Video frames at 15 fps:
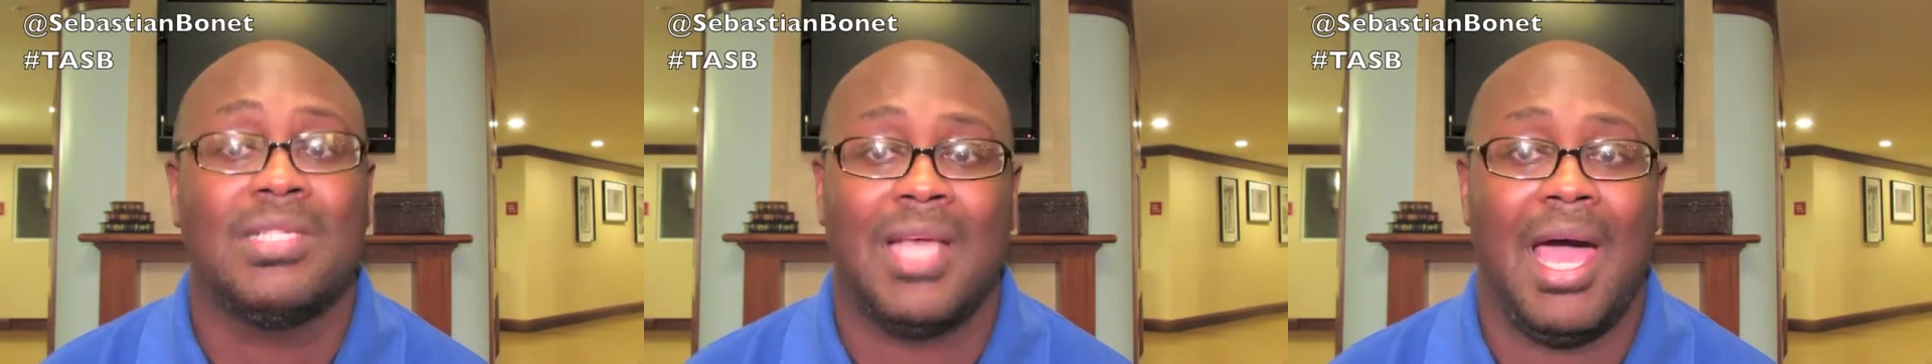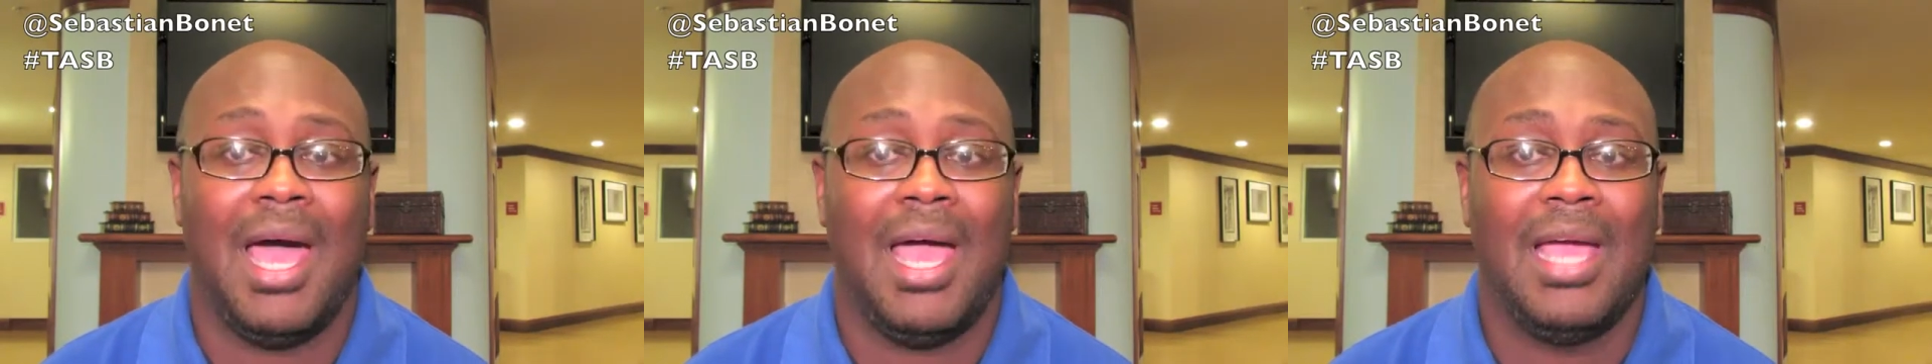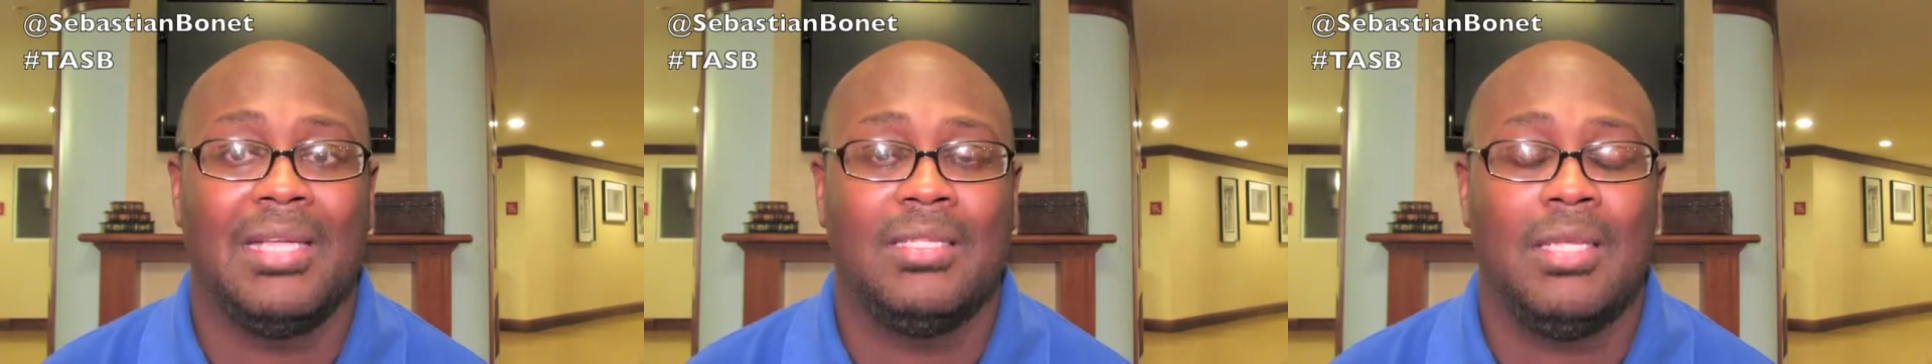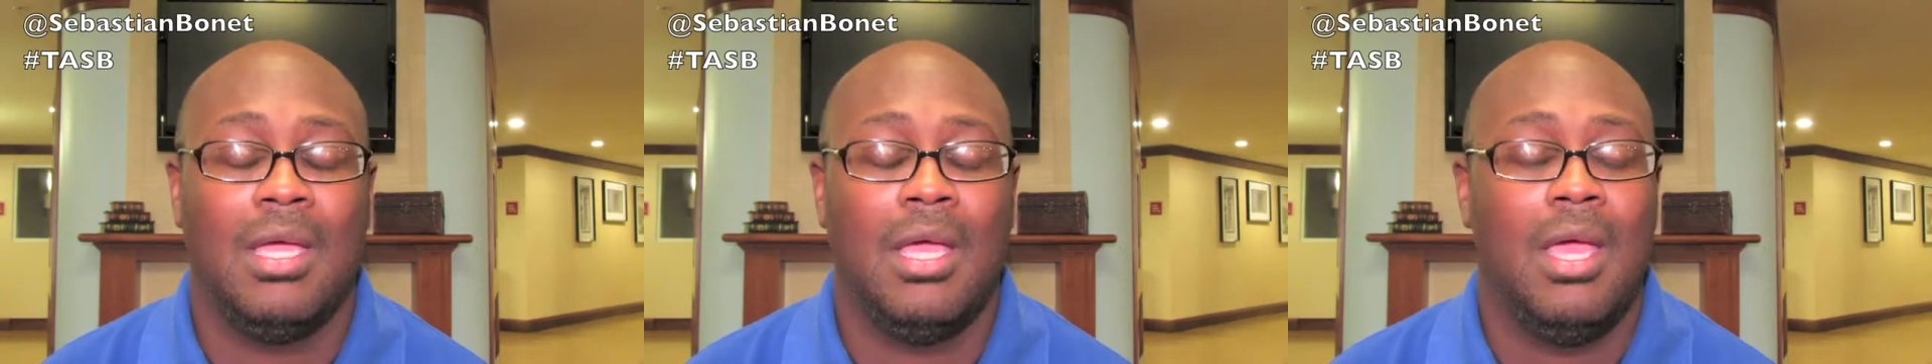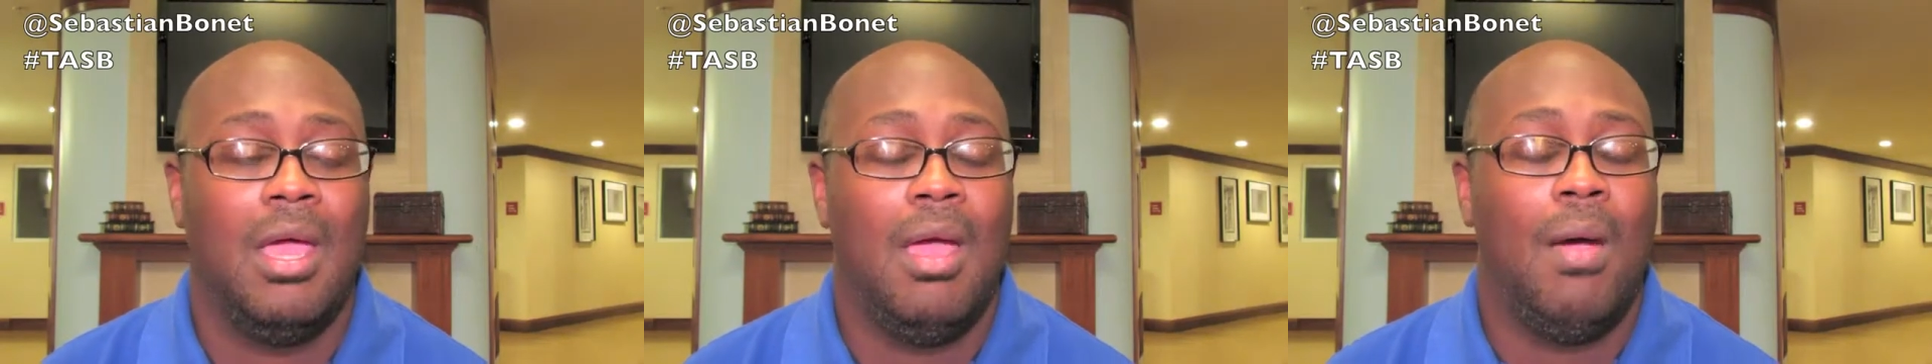size.
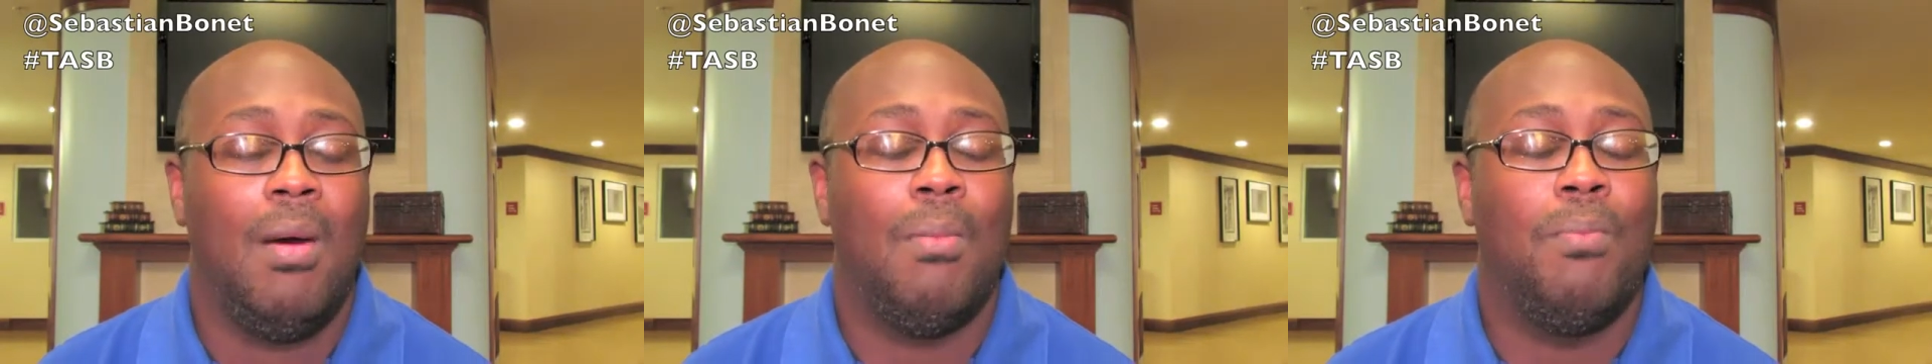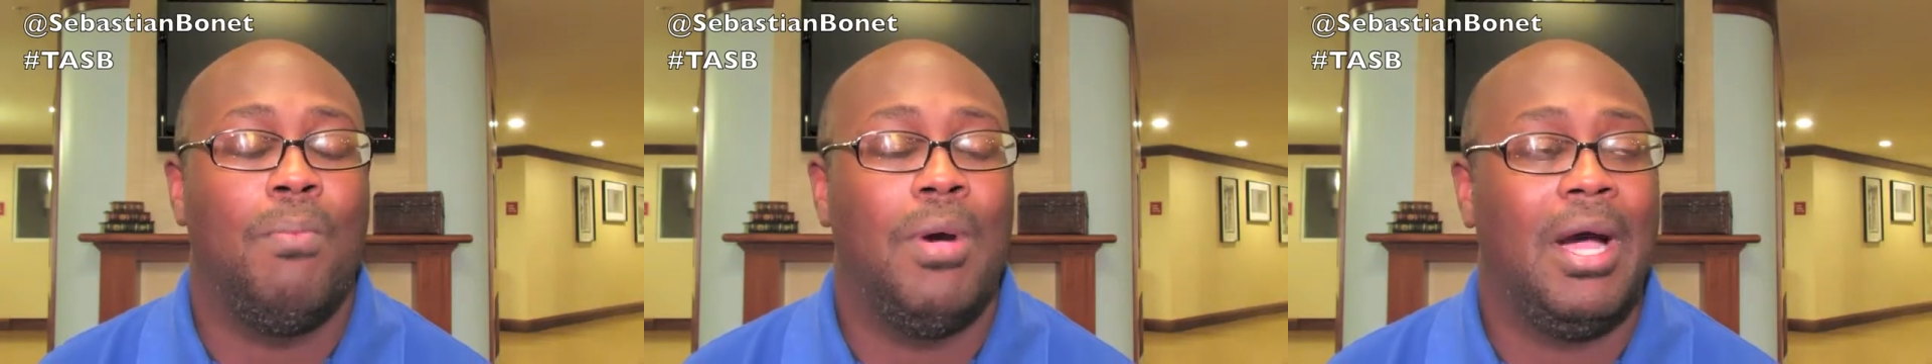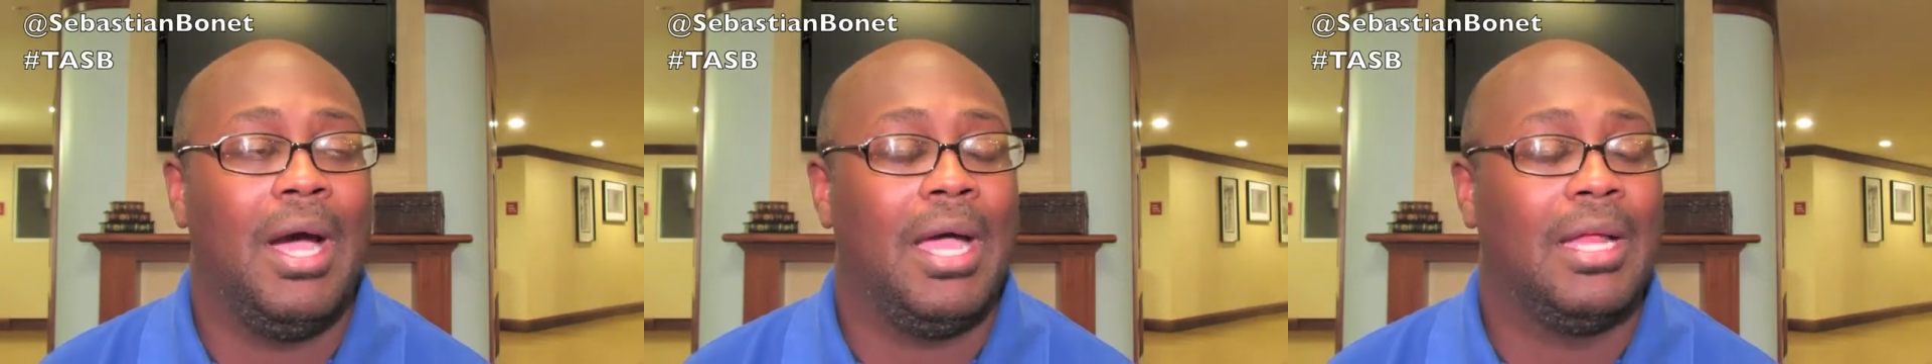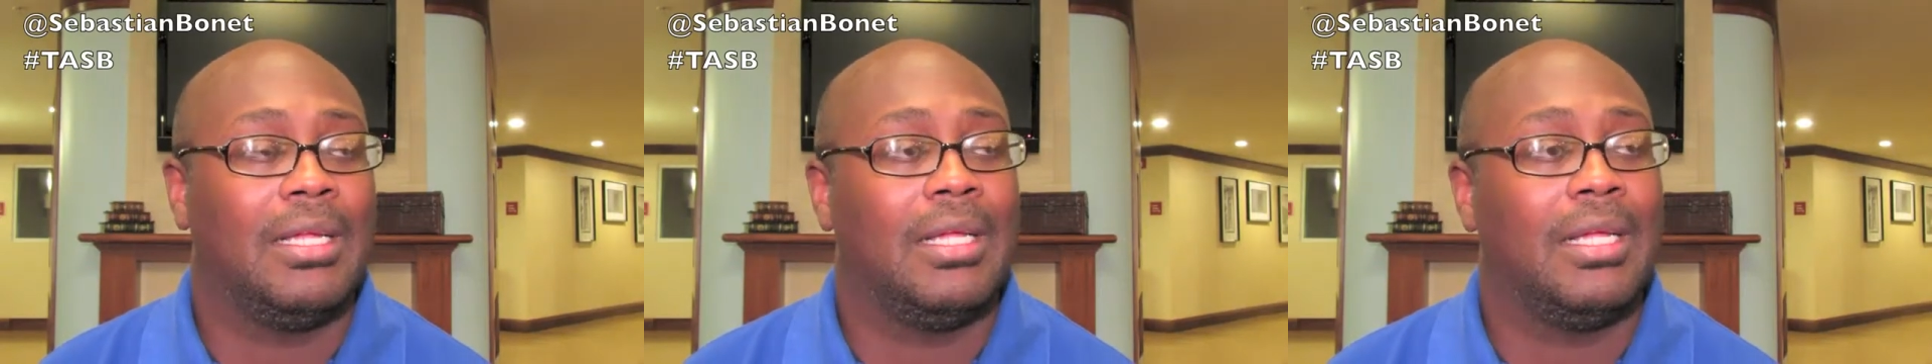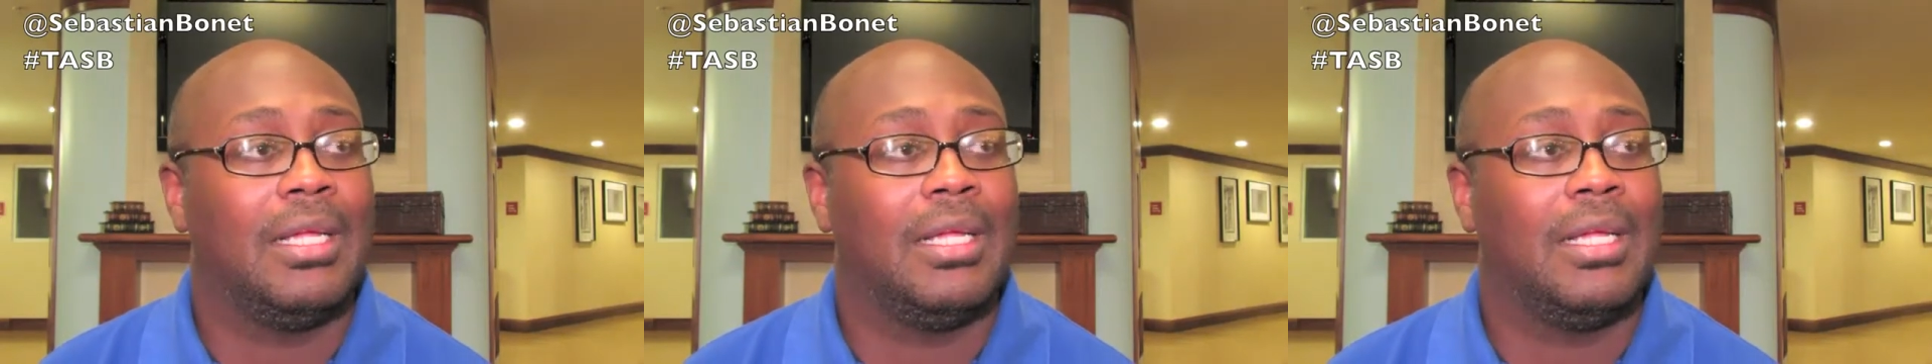But